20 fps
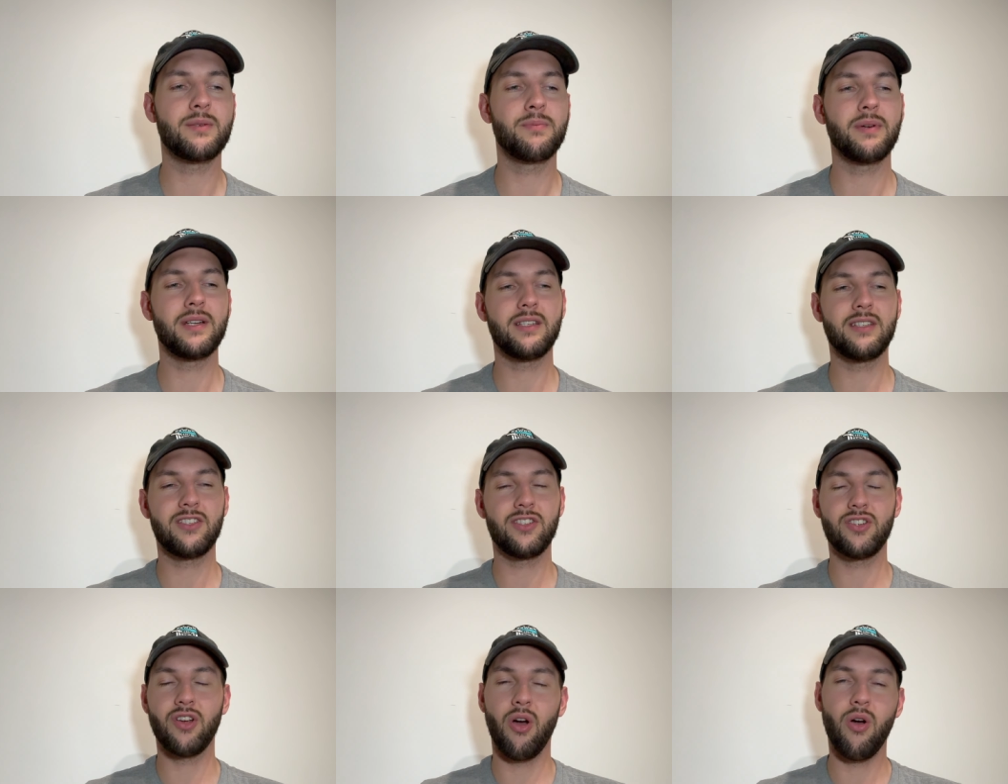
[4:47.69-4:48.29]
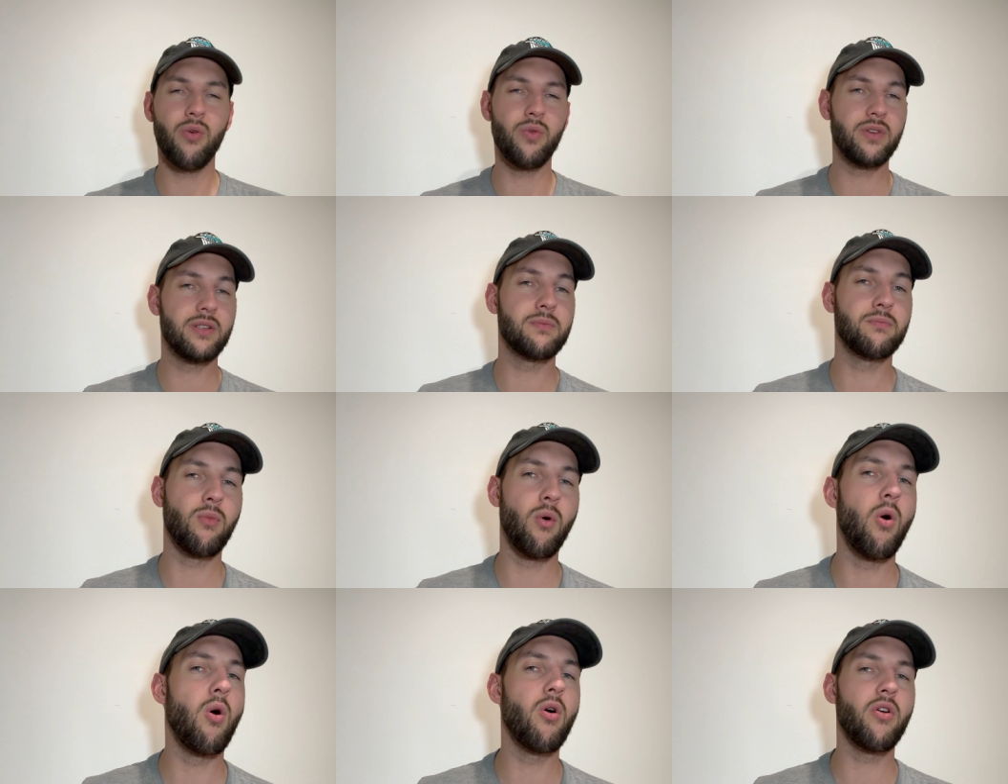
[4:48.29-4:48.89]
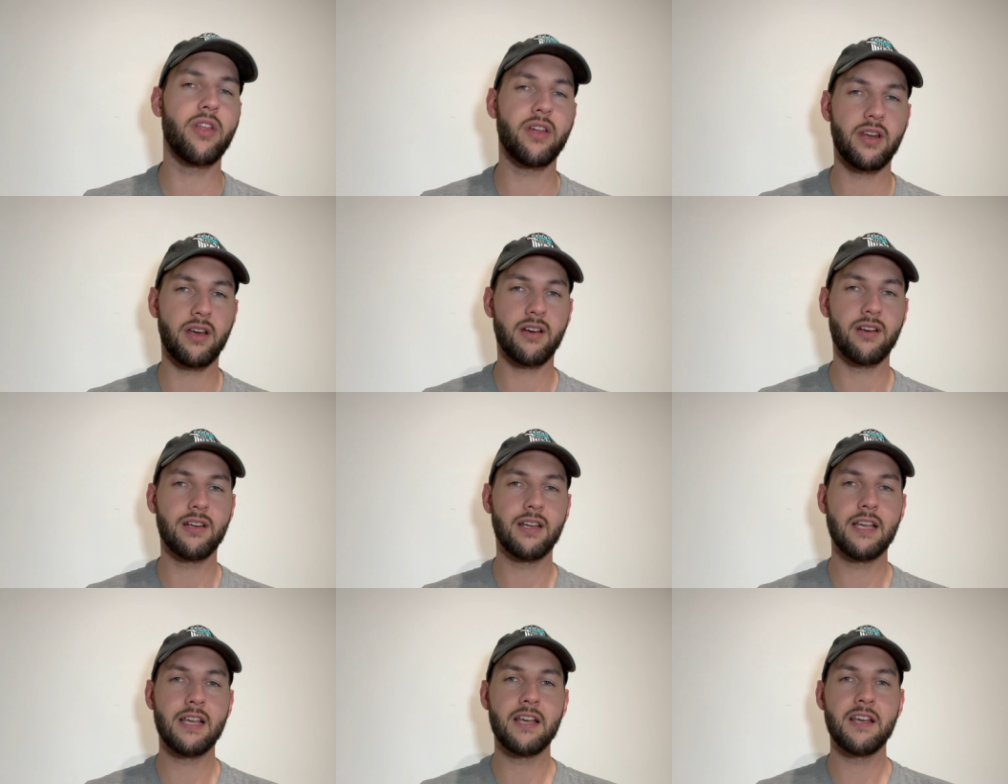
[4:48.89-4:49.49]
but Joe is more than
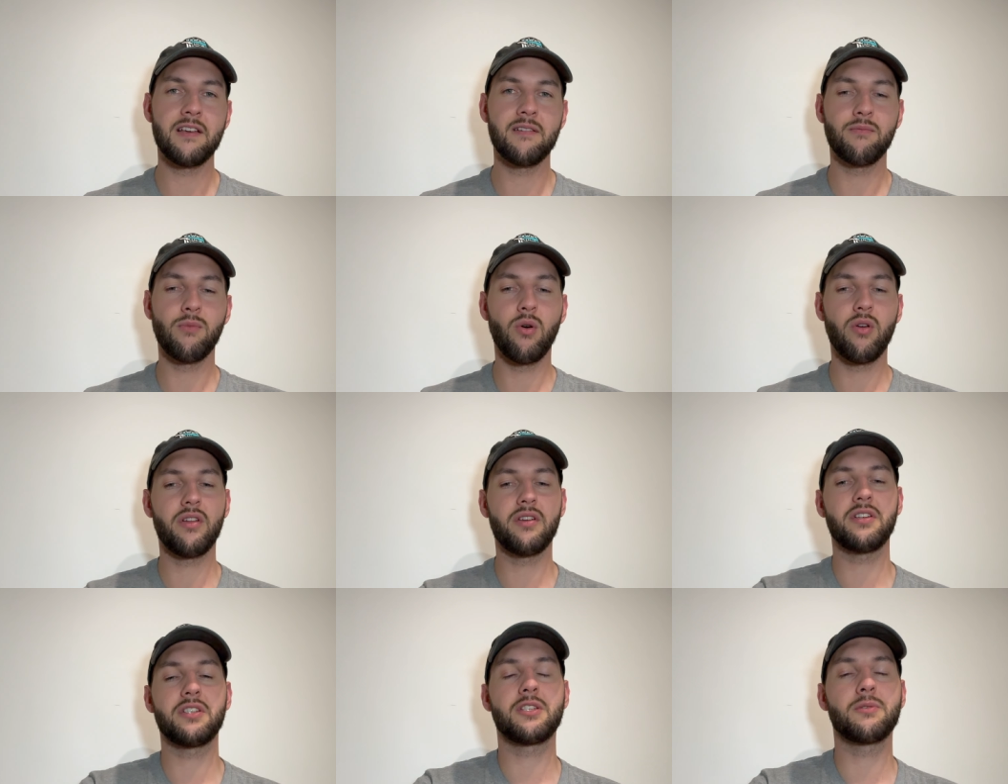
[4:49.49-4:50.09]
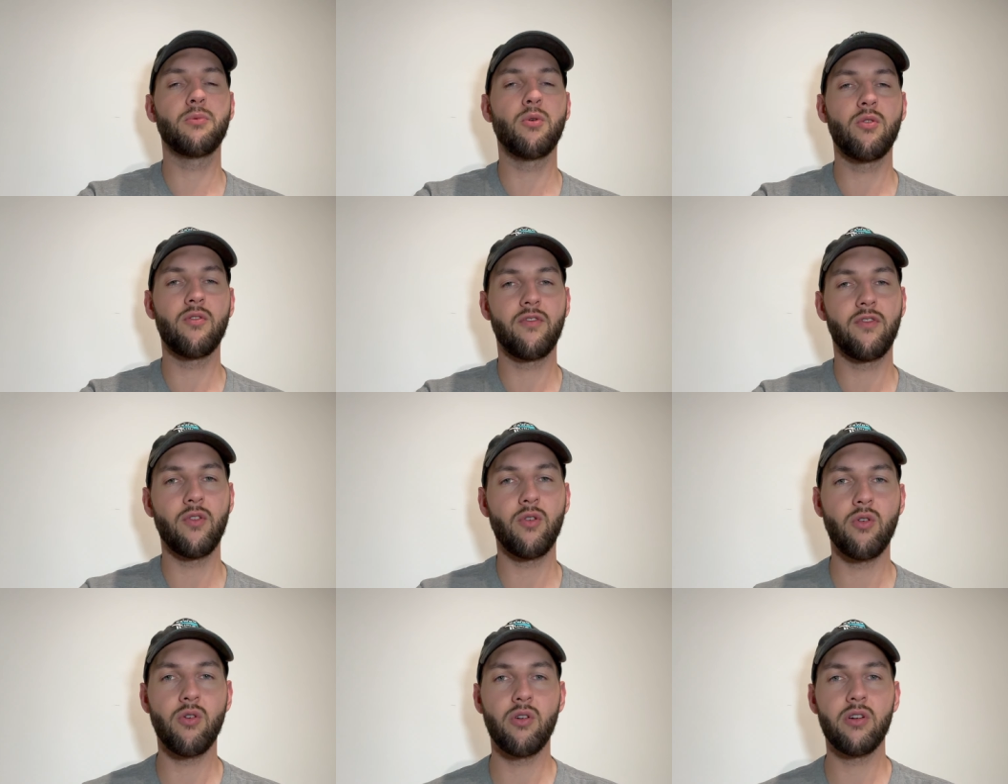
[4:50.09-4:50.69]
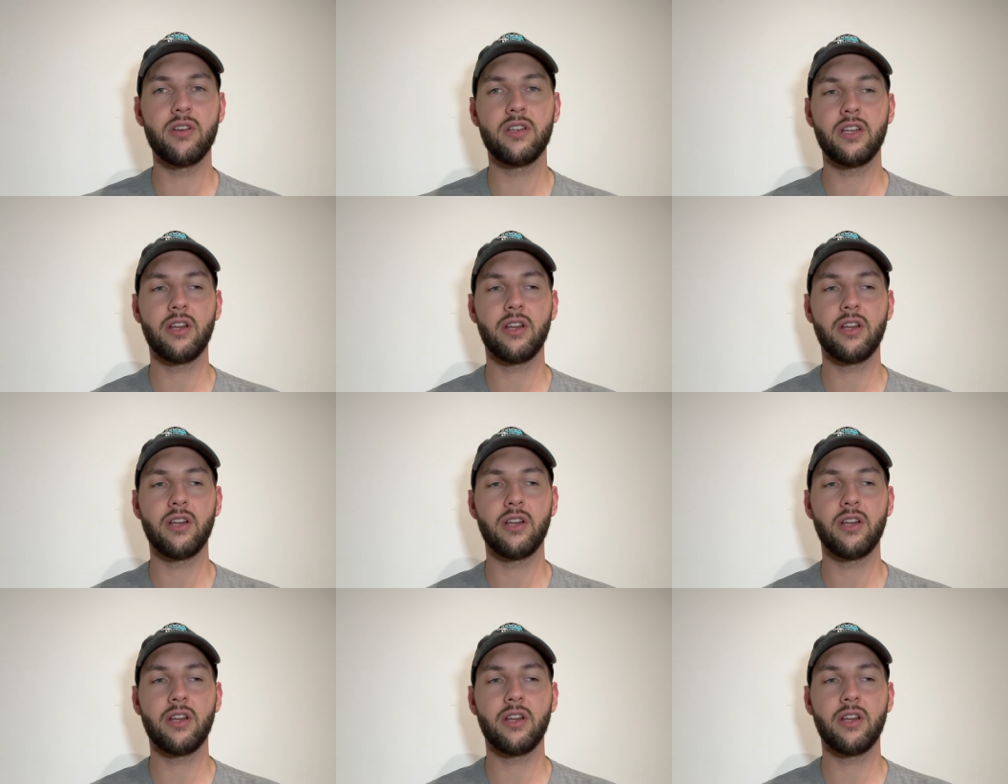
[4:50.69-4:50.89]
a small forward.